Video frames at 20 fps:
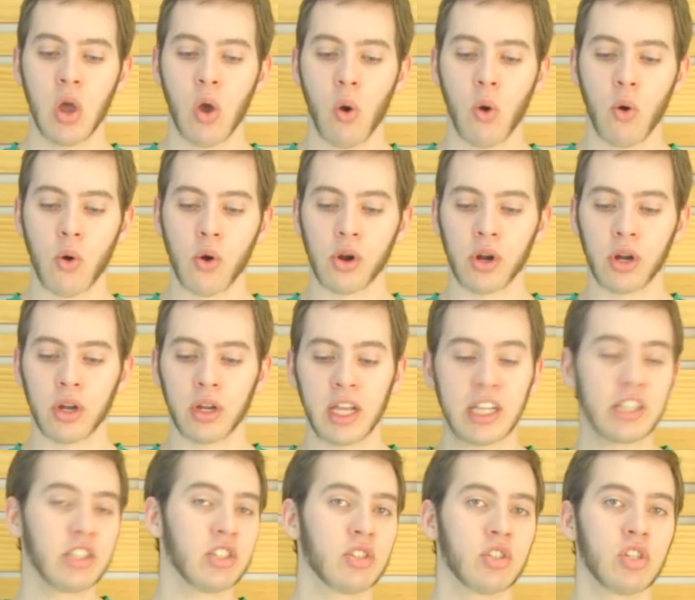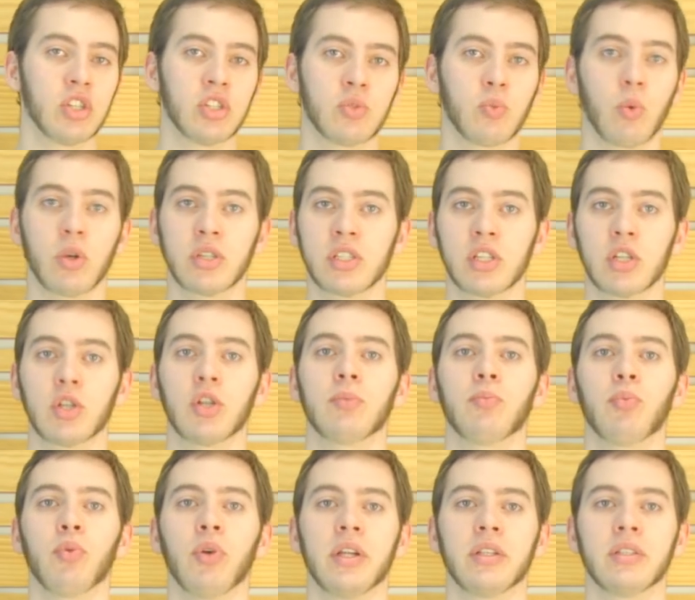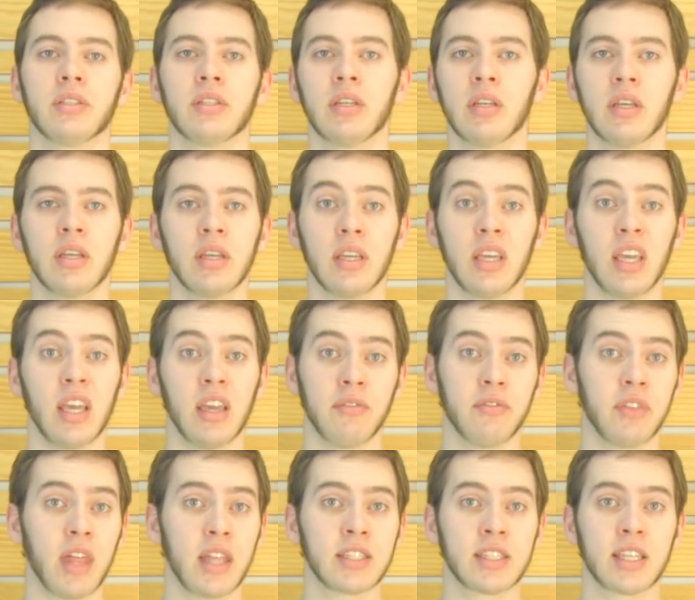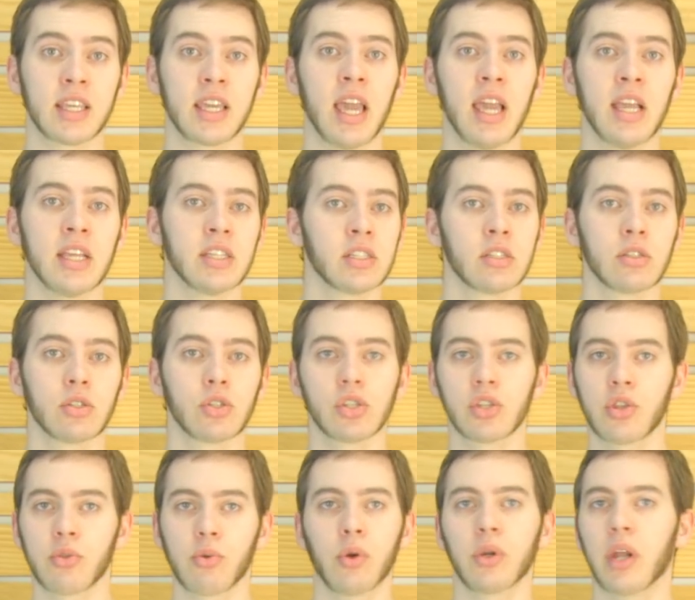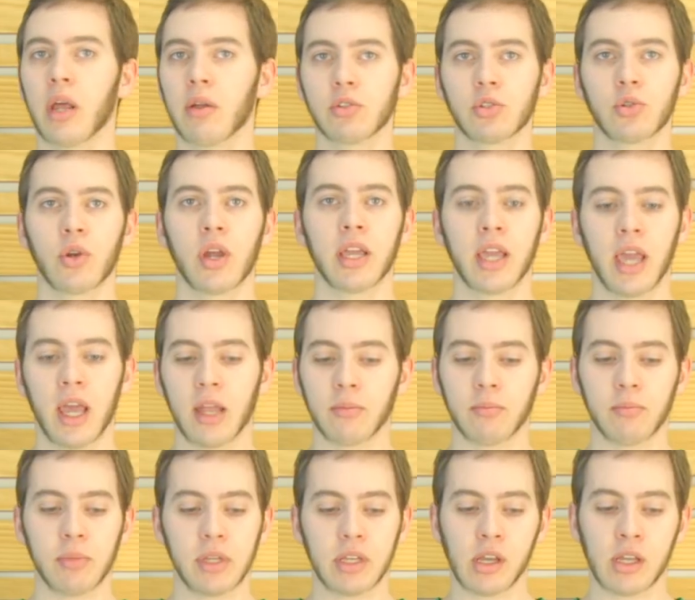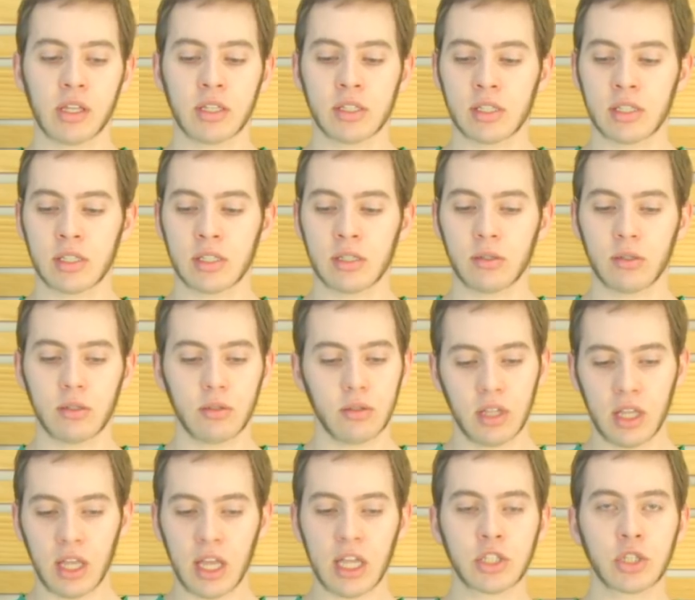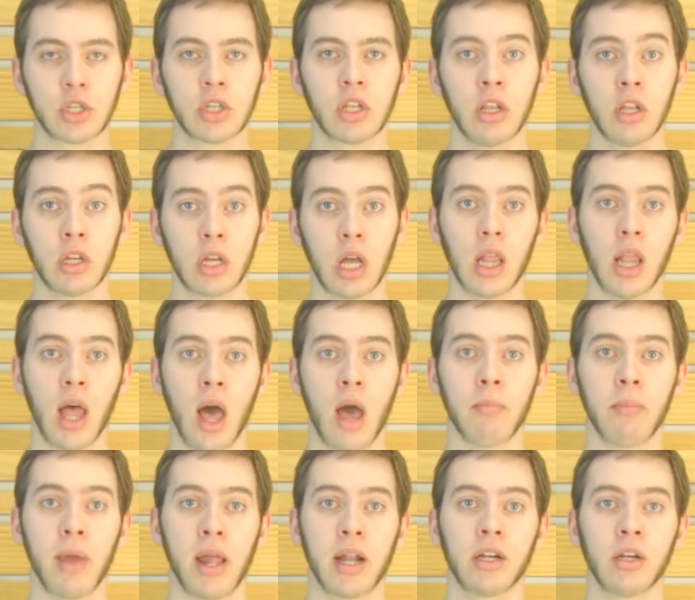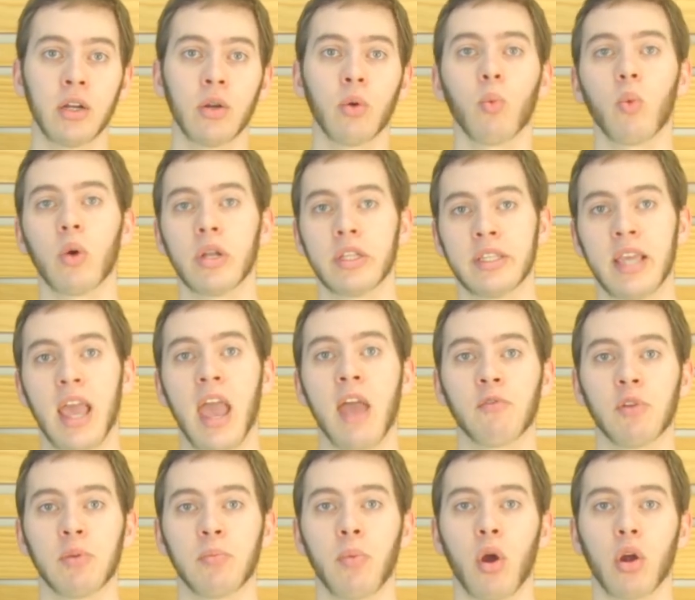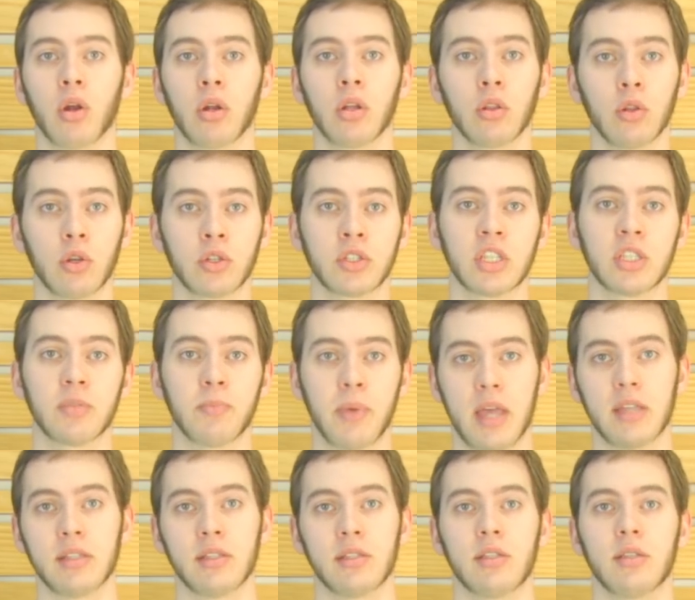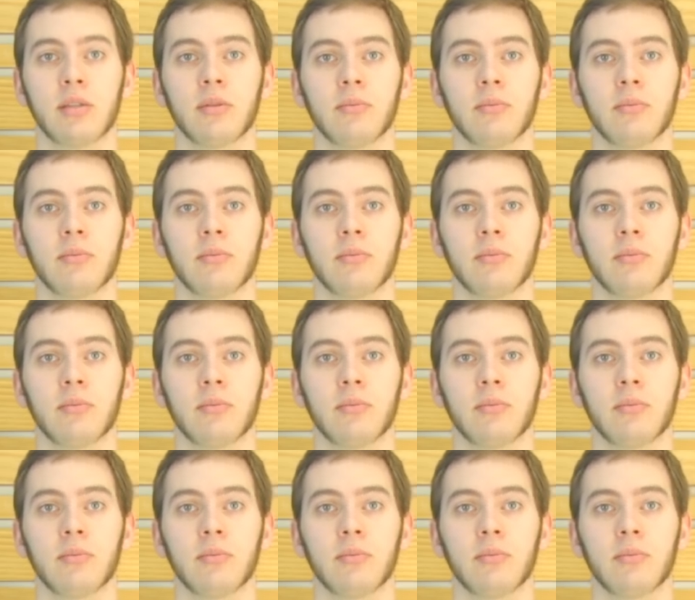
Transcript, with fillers: or it just wasn't a good print. If that's the case, just throw it out and try again, because it's going to look a lot better once every part looks its best.